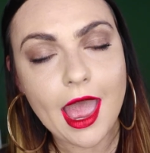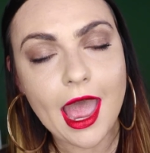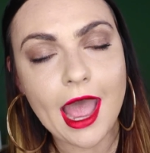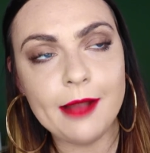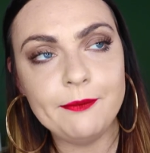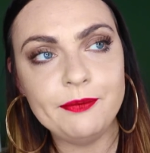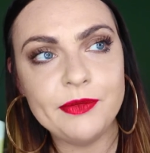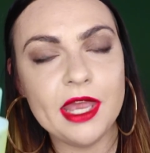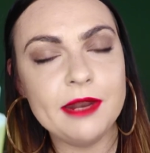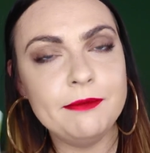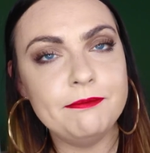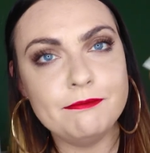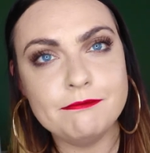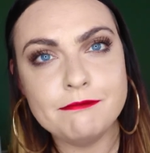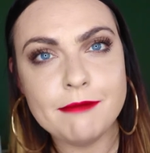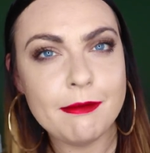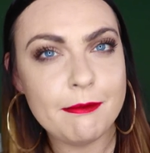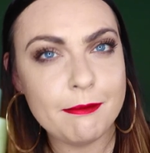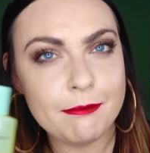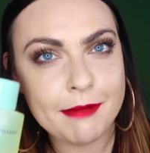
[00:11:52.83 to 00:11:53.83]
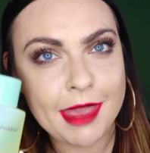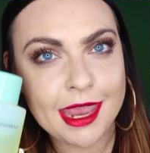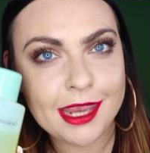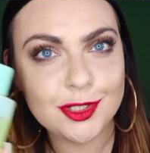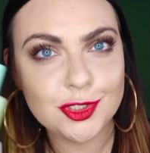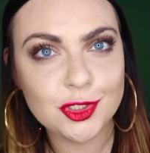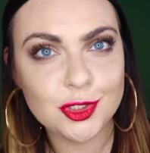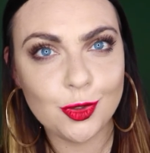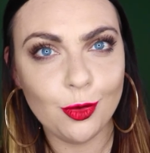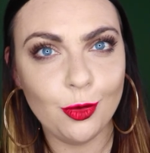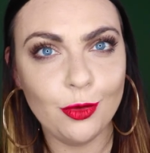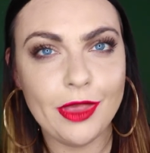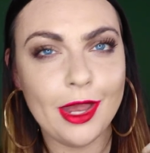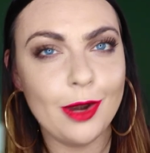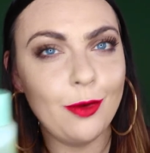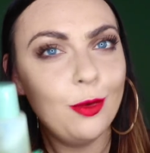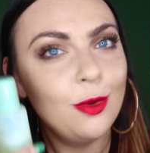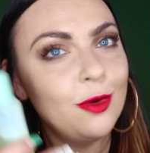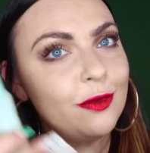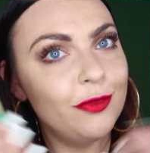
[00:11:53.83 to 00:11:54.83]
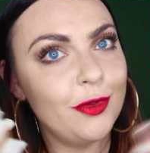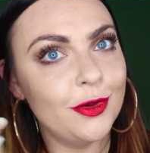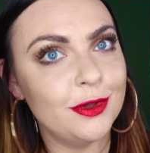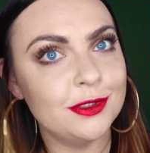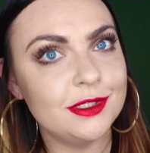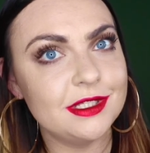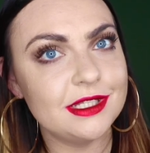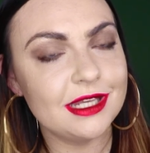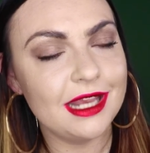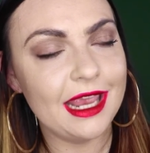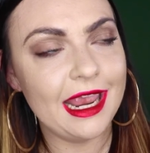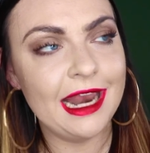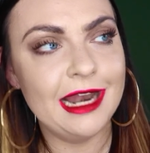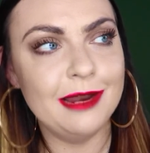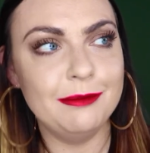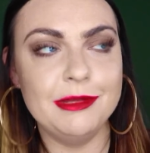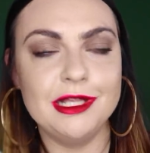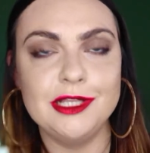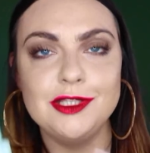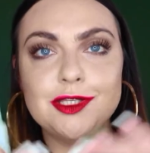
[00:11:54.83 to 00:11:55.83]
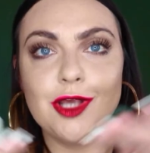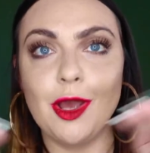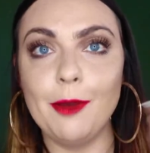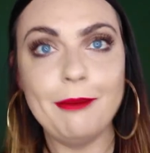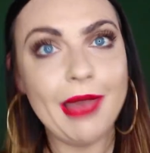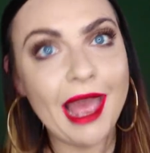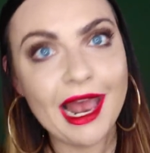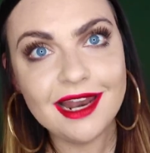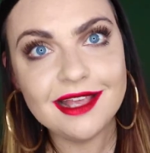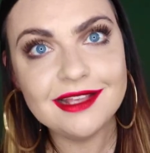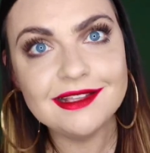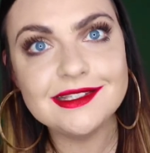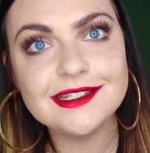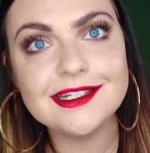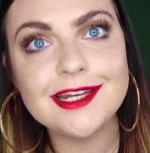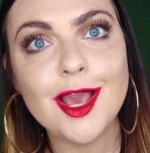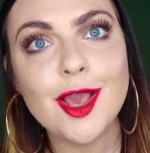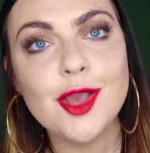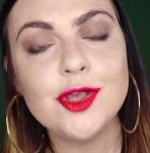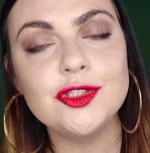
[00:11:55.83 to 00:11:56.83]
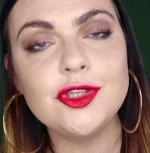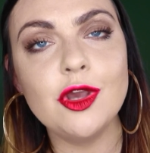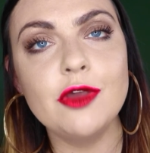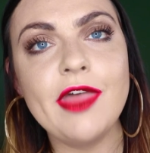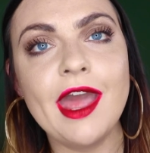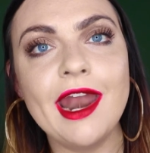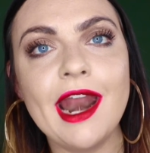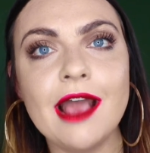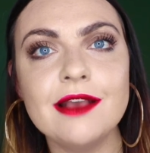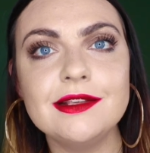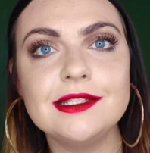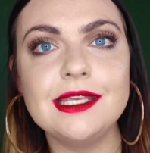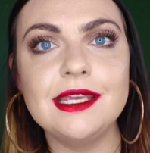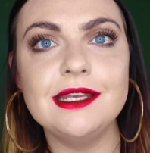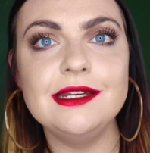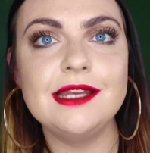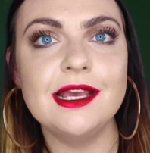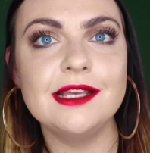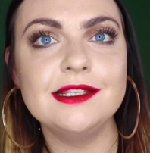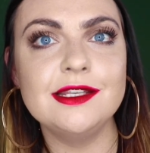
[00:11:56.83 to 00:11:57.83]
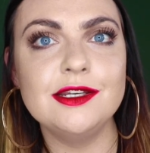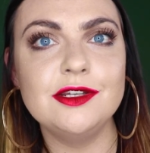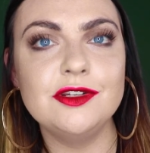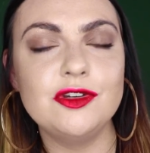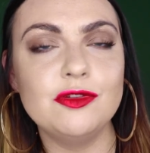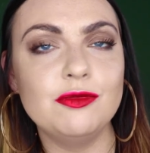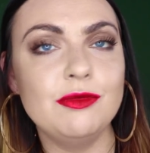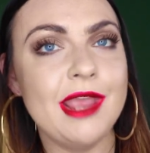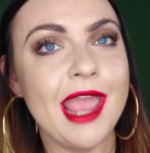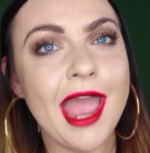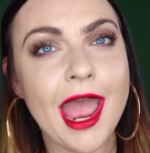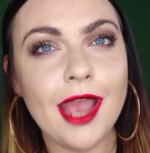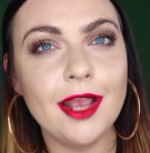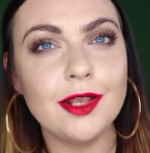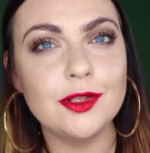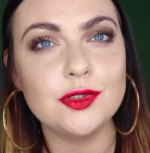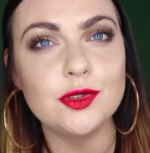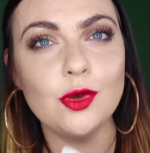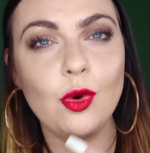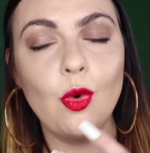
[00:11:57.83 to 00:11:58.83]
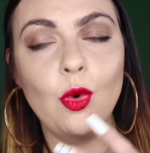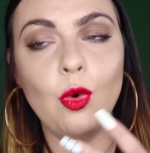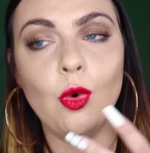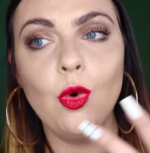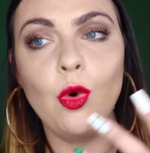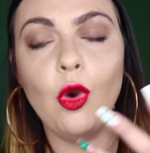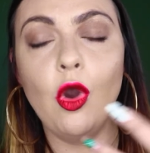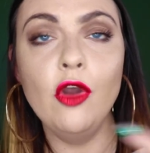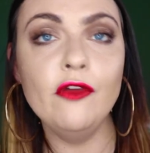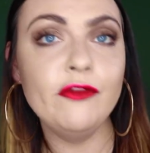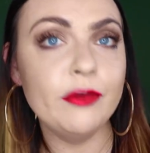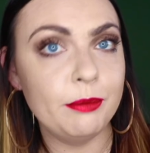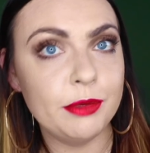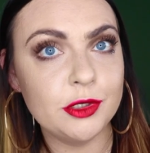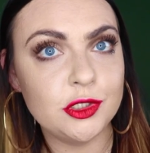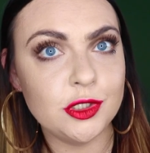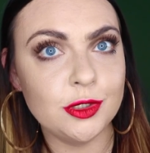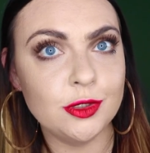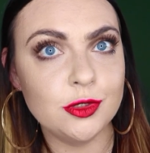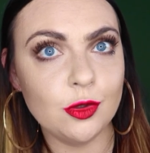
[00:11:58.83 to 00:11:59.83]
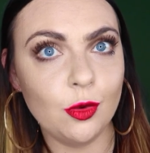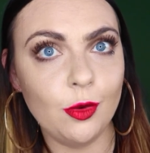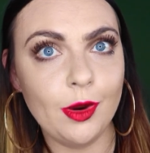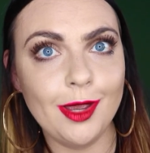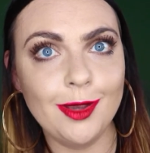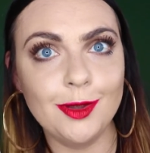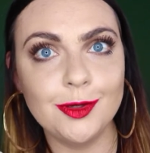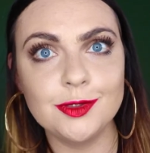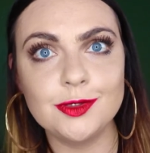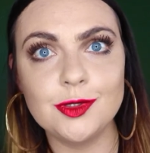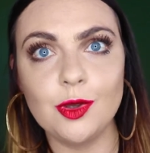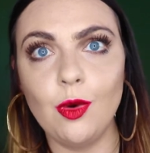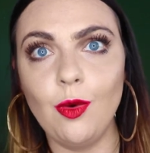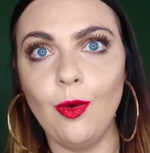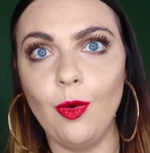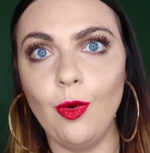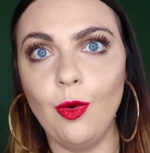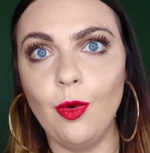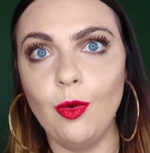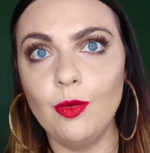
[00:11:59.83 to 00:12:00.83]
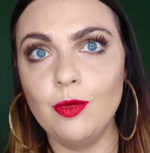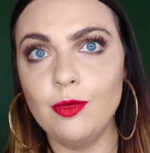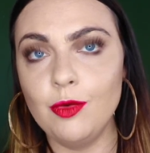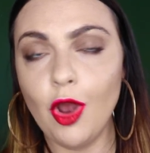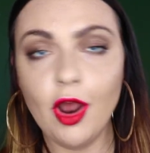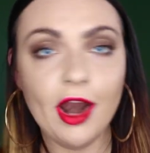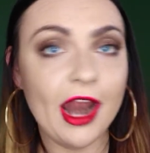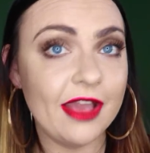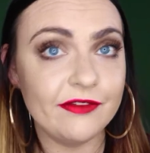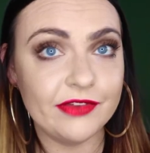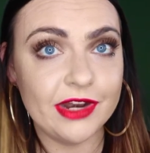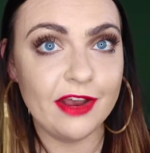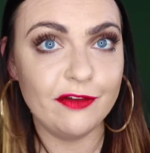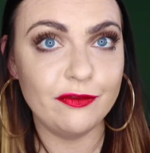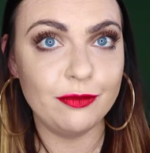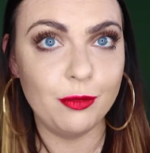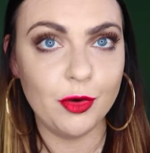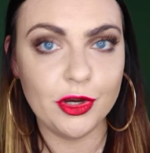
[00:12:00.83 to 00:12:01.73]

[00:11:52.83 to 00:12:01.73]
Um, it makes sure that all of those elements are balanced so that our skin doesn't react or overproduce oils or not have enough